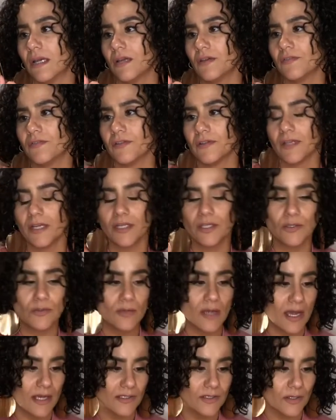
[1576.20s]
feel like you
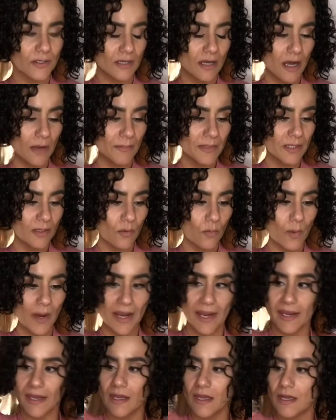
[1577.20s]
guys are coming
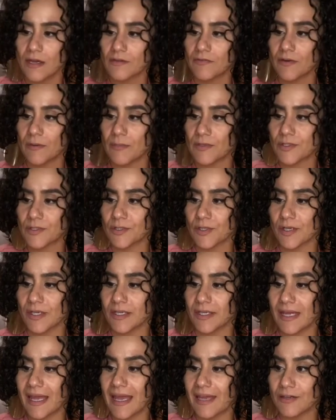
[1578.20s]
away from a
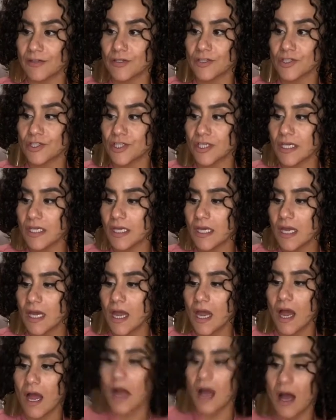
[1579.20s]
certain energy,
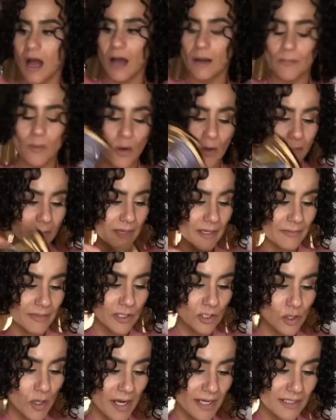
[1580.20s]
or maybe
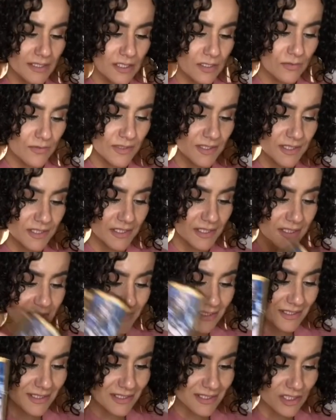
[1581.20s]
trying to
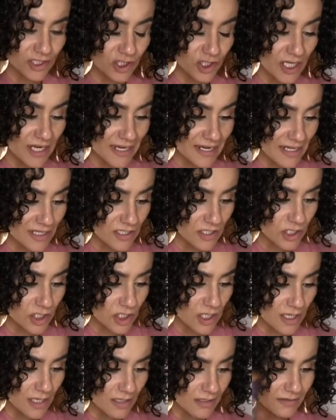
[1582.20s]
resist this change
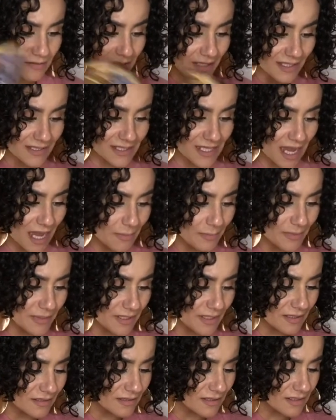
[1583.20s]
that's
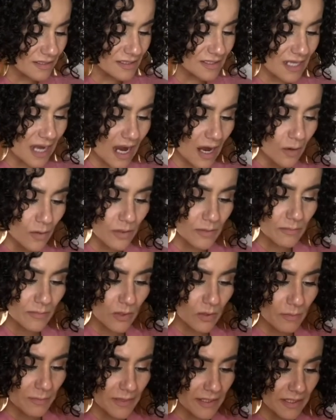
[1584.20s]
happening, this Tower
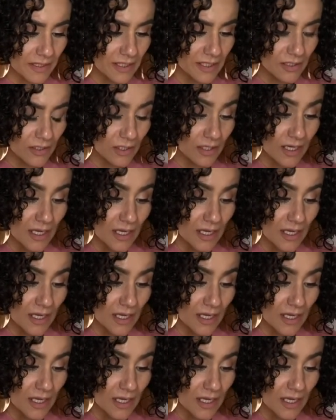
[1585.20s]
moment here.